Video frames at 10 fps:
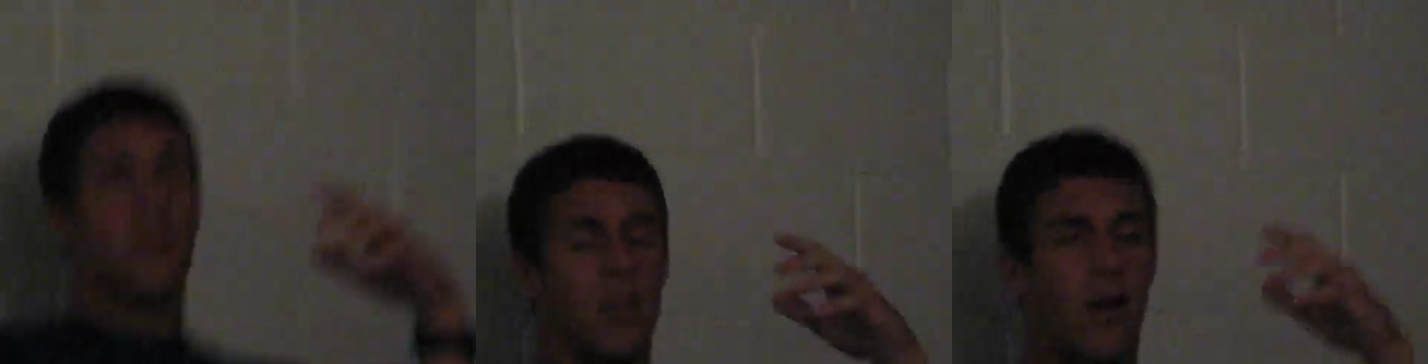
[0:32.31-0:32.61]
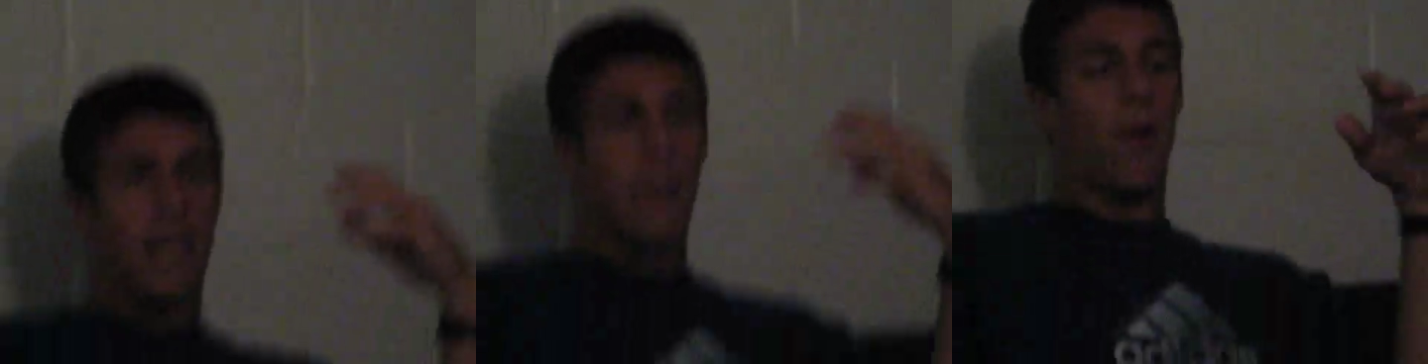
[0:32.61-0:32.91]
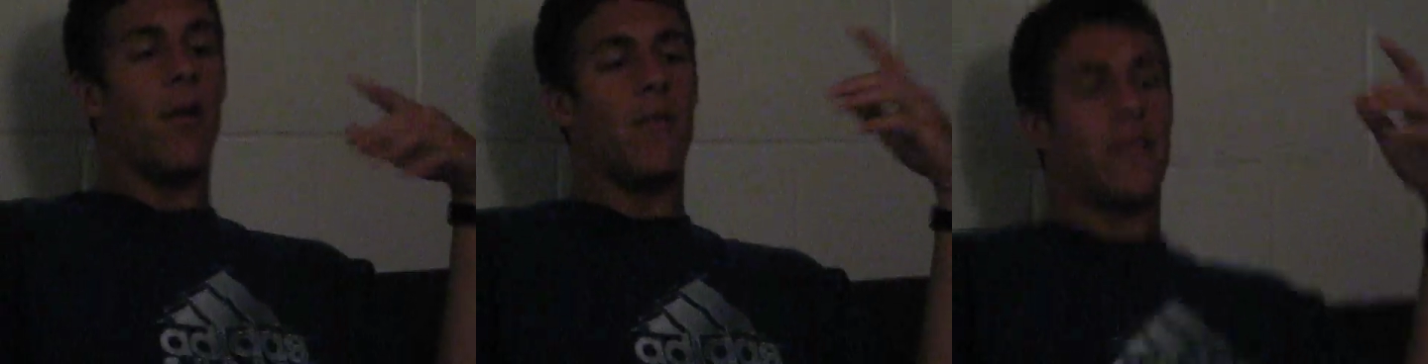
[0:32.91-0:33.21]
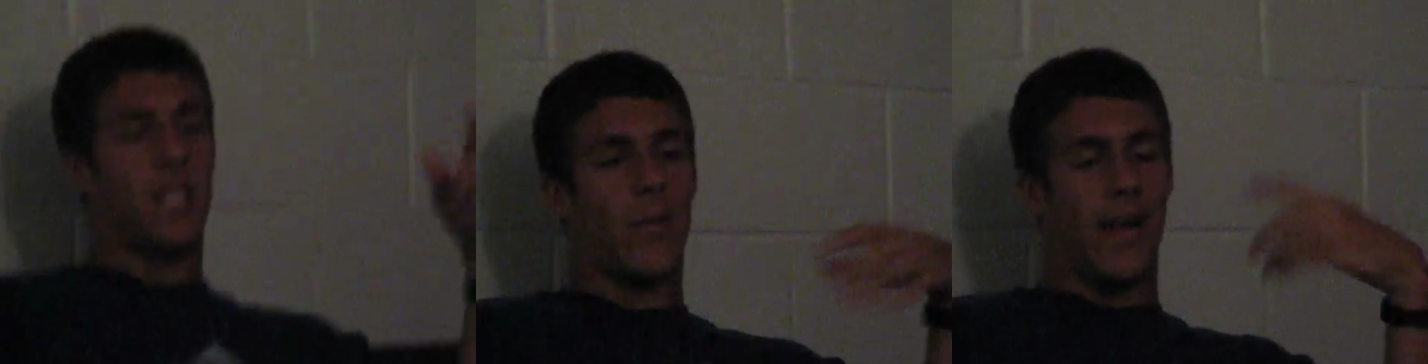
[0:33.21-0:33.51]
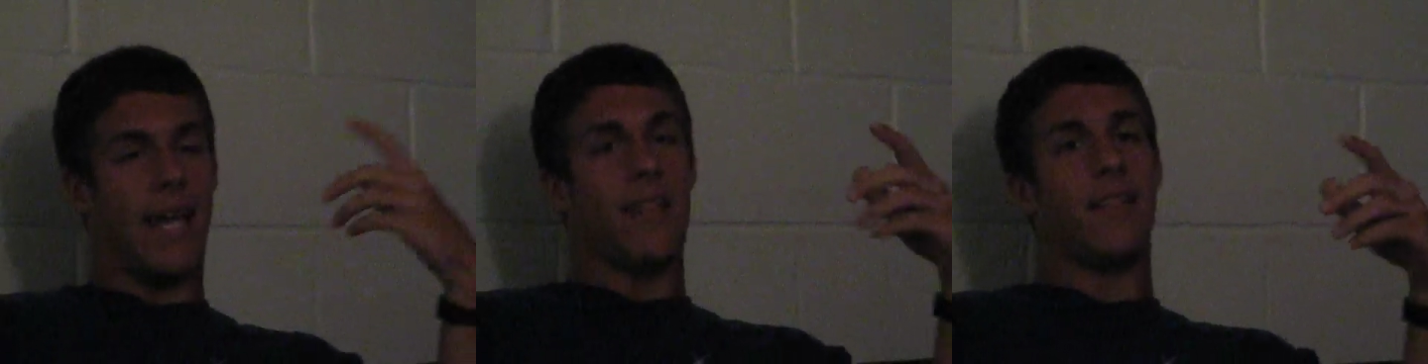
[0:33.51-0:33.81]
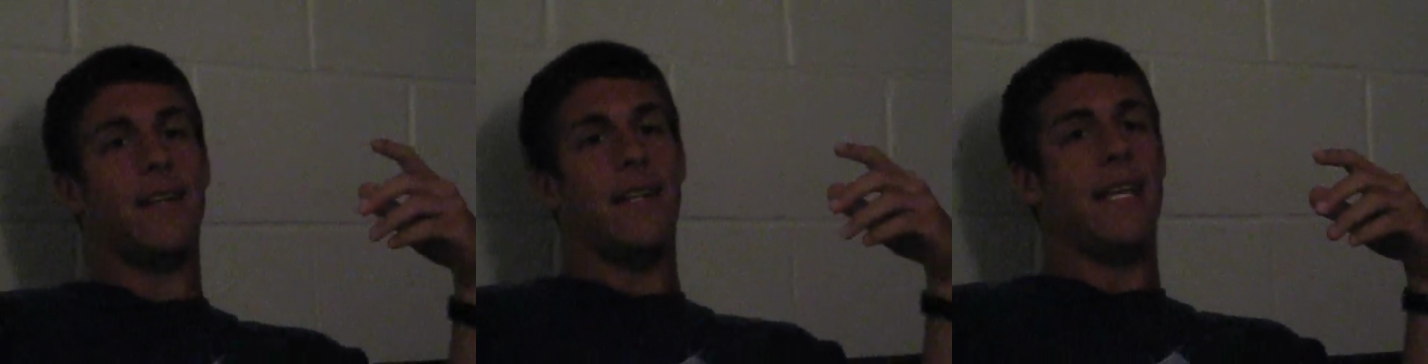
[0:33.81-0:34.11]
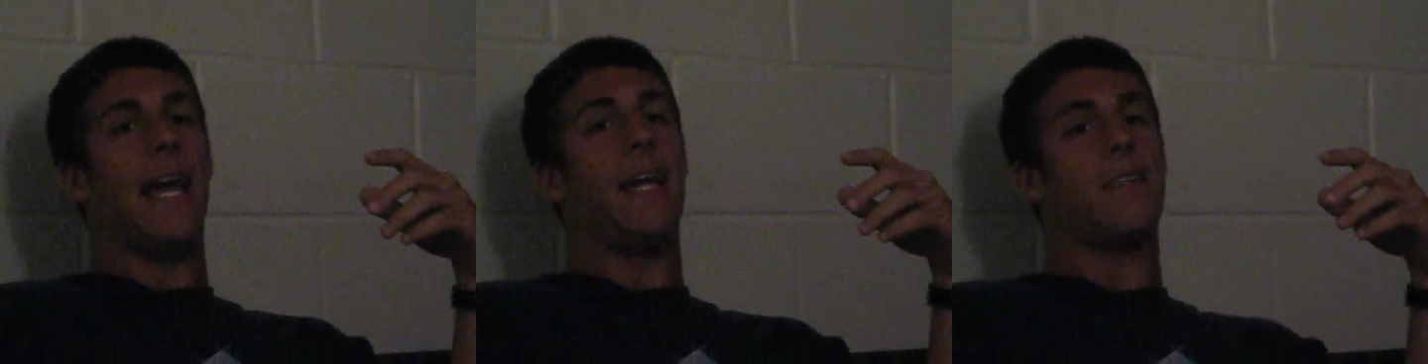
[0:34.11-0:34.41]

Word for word: So I keep on doing this till about 8.30.